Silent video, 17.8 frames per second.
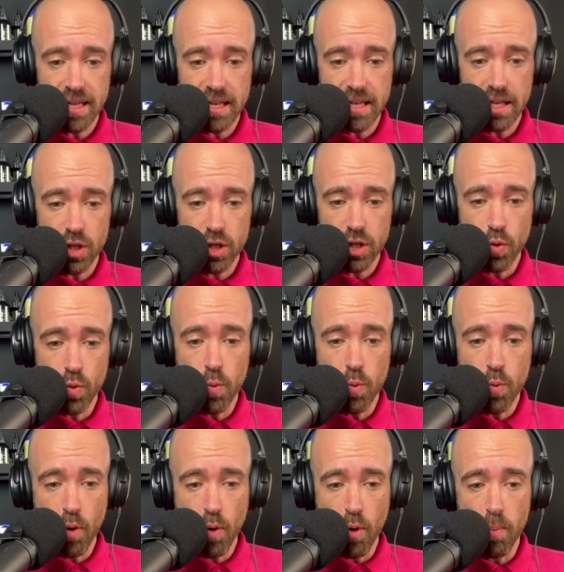you'll
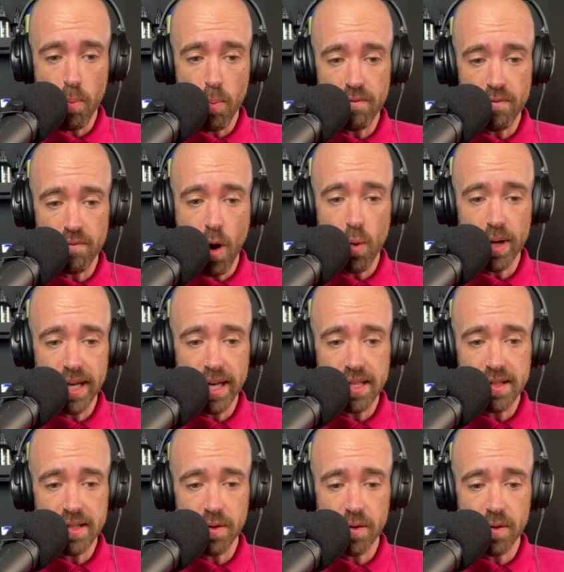probably roll
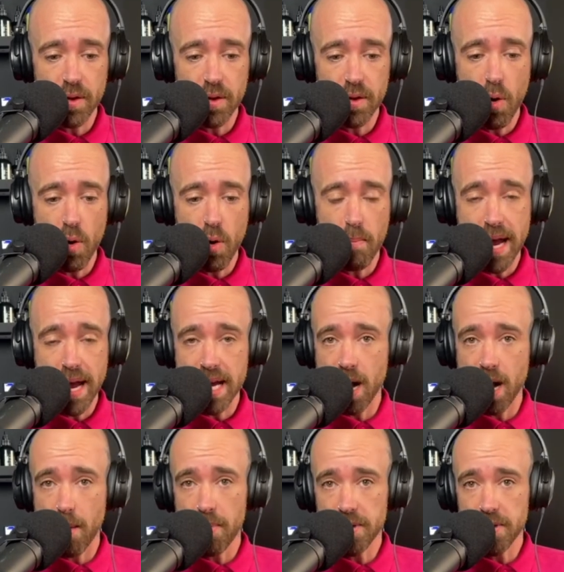into the more
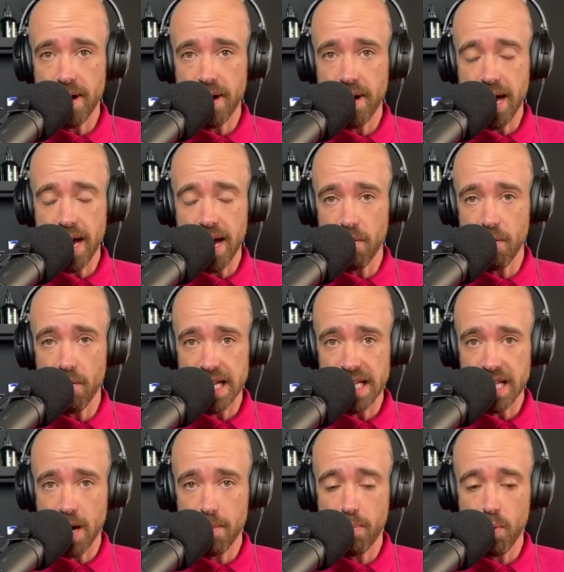makeup aesthetic over the next
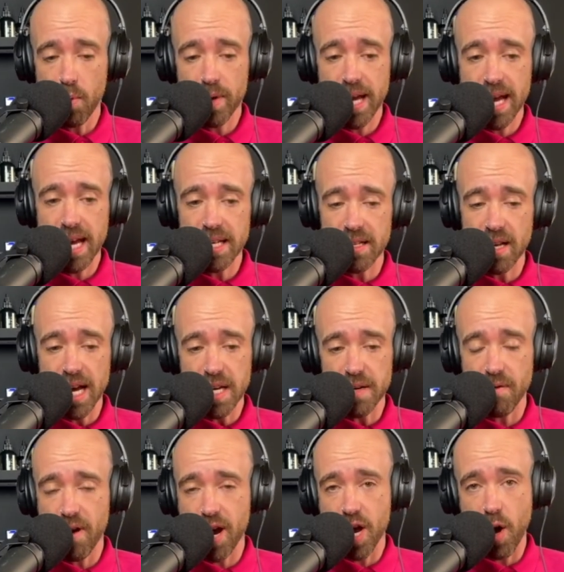couple of years. Like, it's
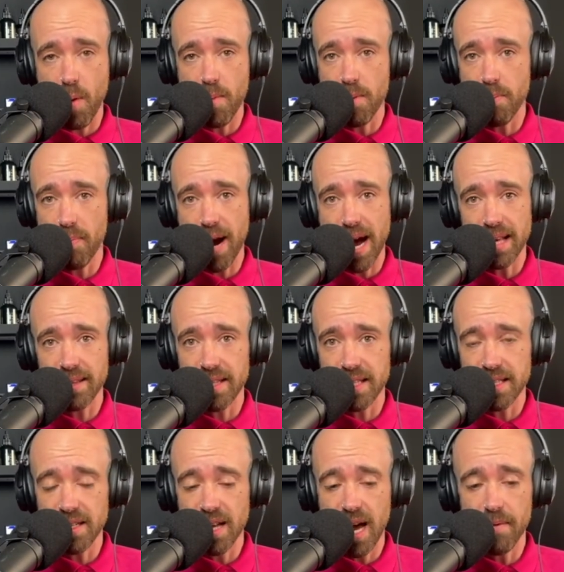a very common
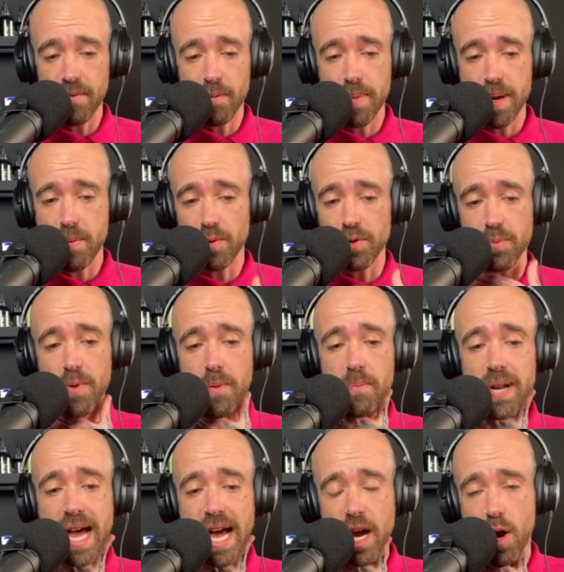practice, like, for people to put
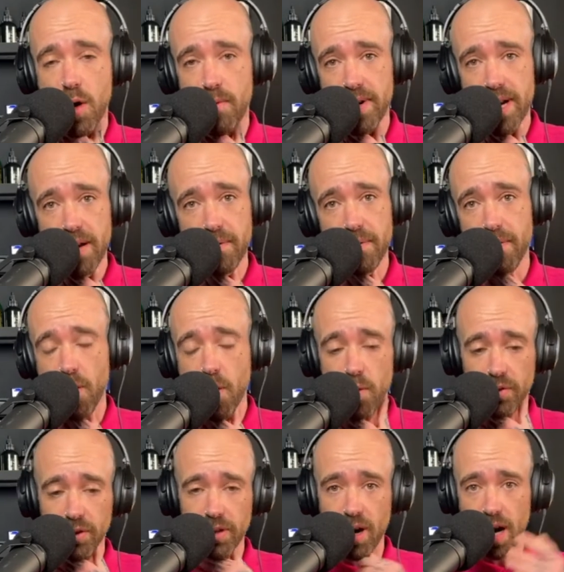black over their
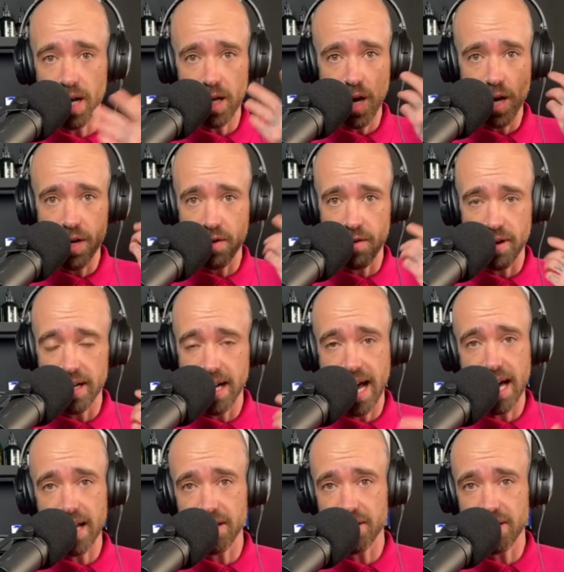throats and eyeliner and
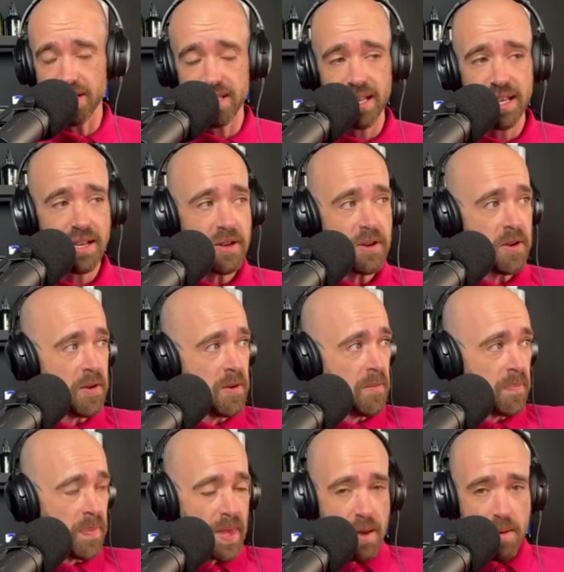that, and just
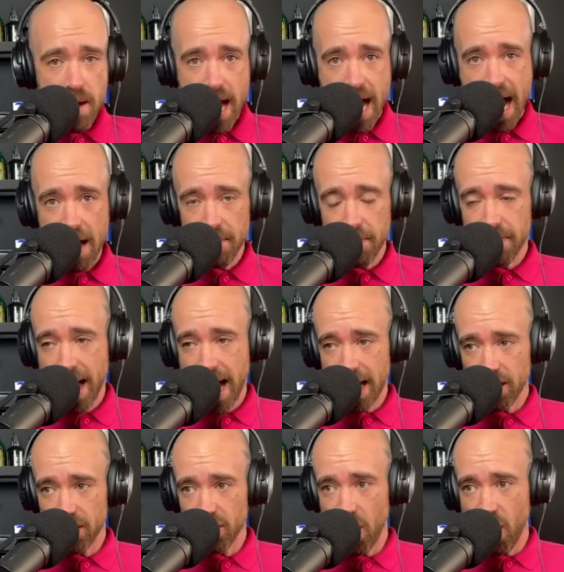have
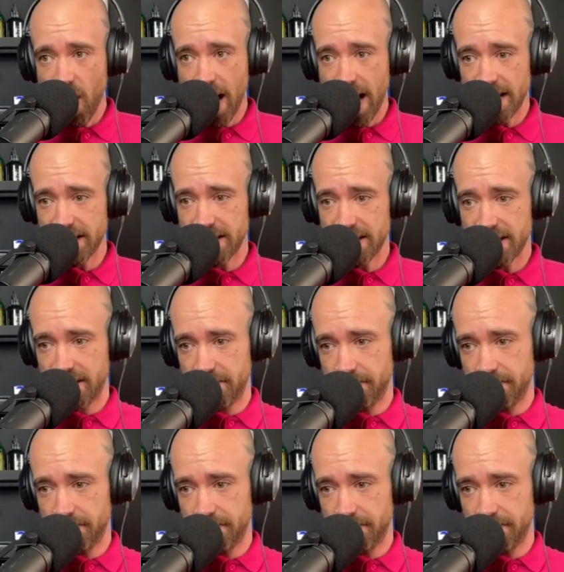that nice,